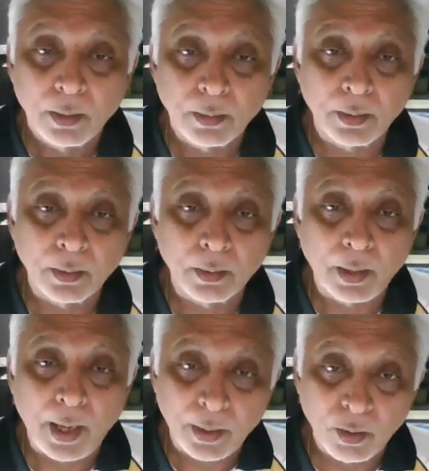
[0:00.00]
The
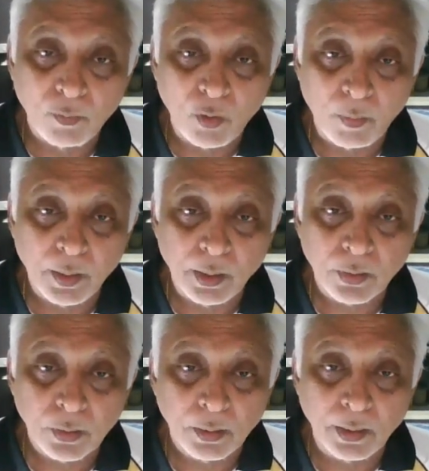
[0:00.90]
act of
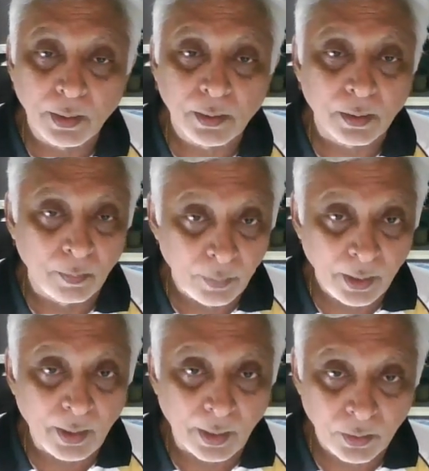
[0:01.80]
nomination is a
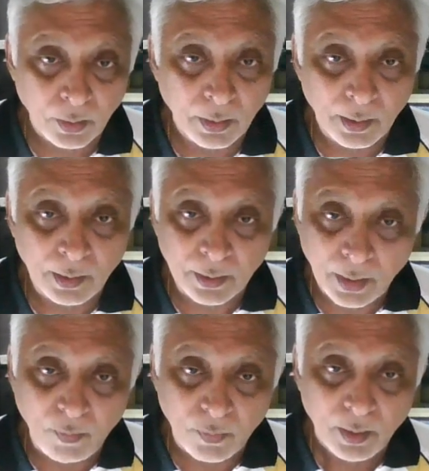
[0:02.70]
complete action in
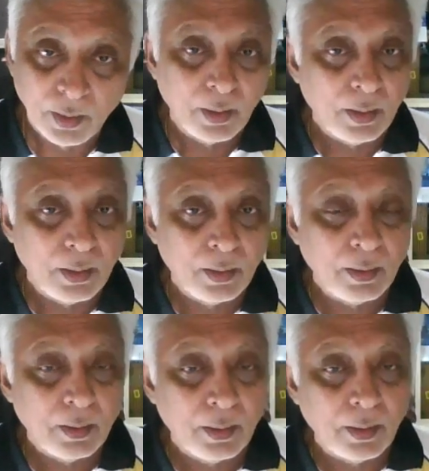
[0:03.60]
itself,
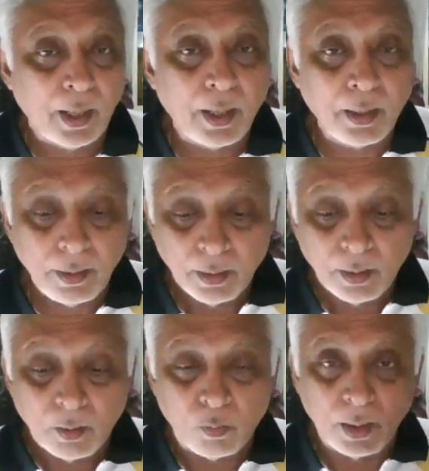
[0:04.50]
and
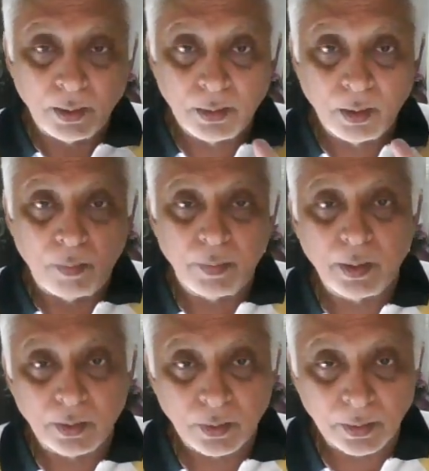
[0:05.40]
once the
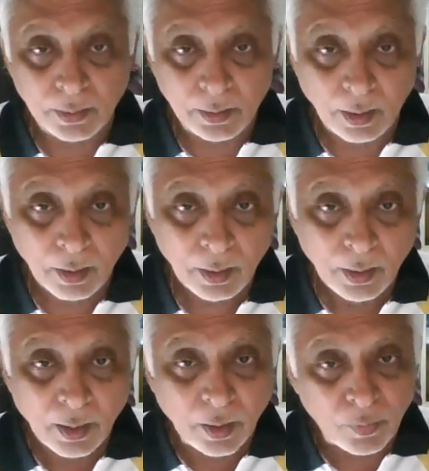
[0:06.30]
nomination is done,
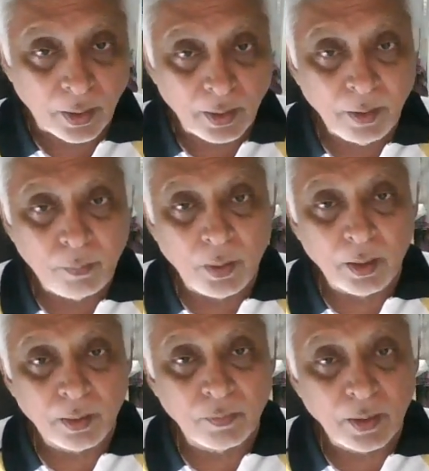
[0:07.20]
if
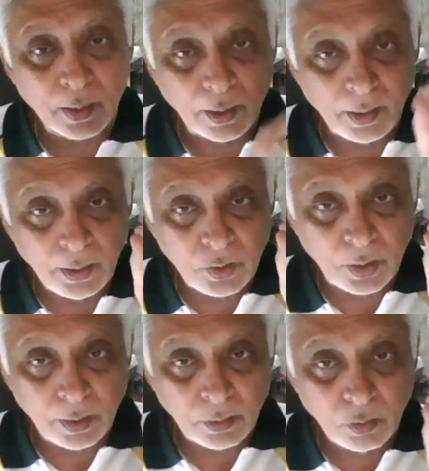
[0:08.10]
there is any
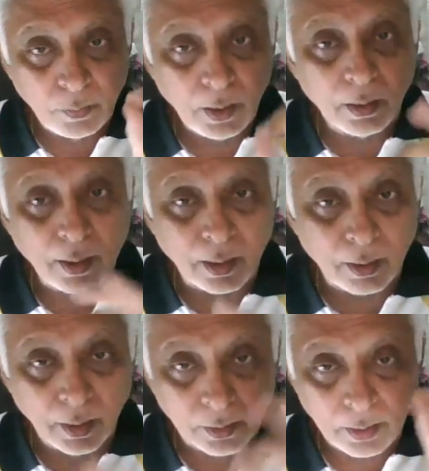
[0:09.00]
change to be in that
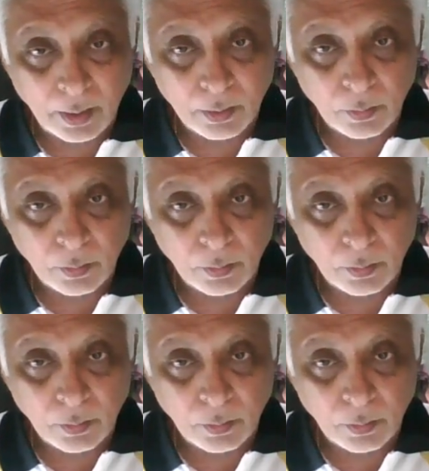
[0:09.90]
list, the